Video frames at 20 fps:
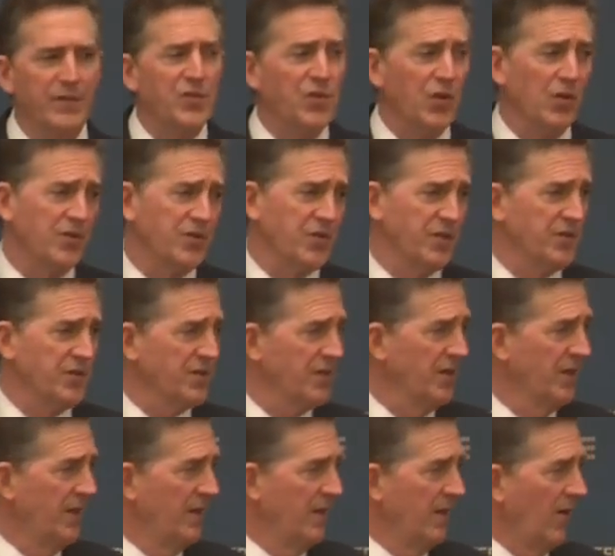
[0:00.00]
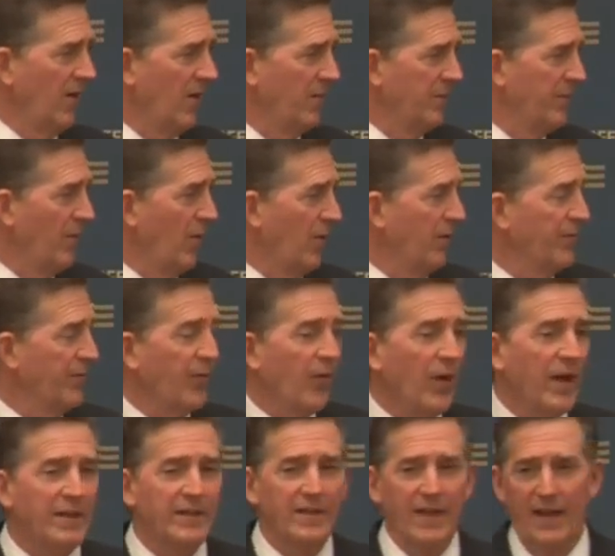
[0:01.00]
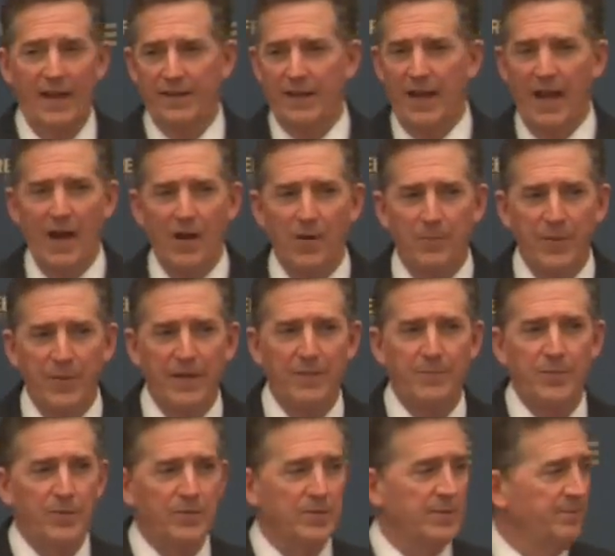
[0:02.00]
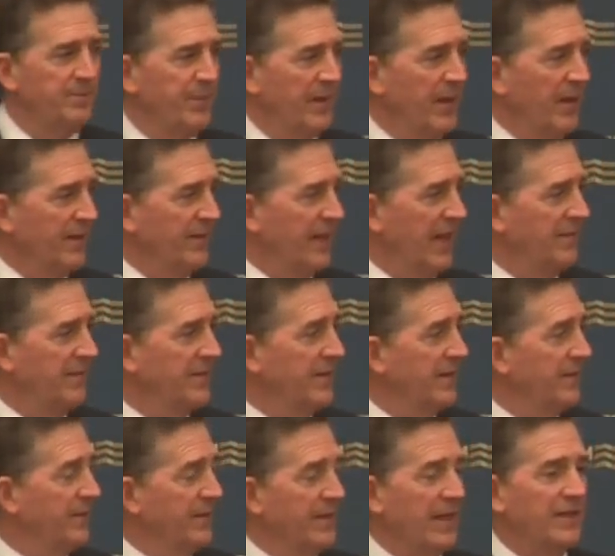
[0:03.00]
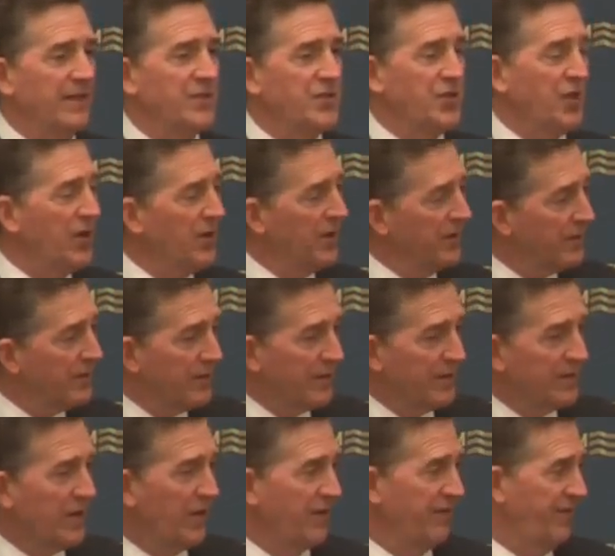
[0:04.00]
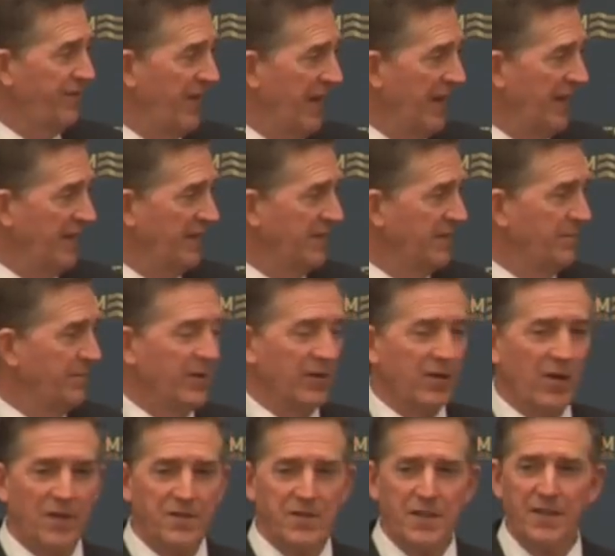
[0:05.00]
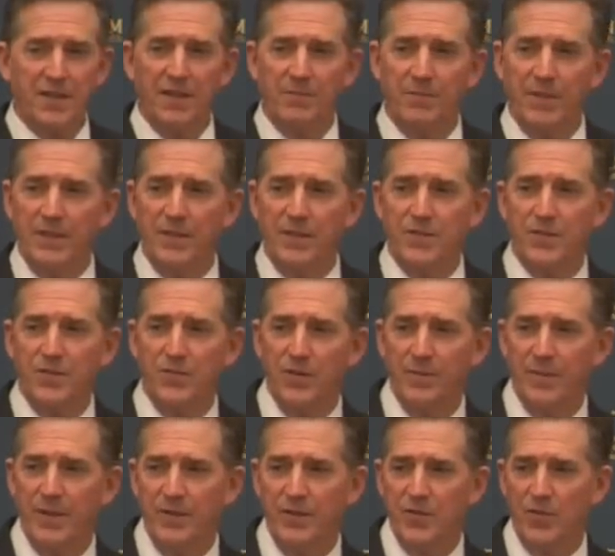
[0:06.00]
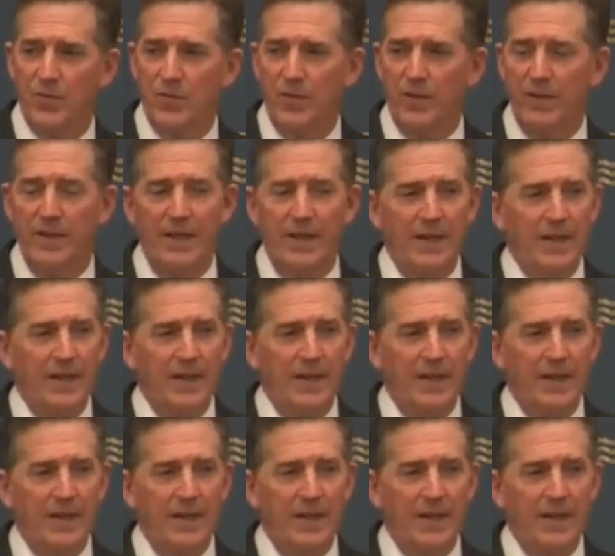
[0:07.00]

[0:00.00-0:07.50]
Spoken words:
Churches are afraid now to hire people that share their faith because they can be discriminatory.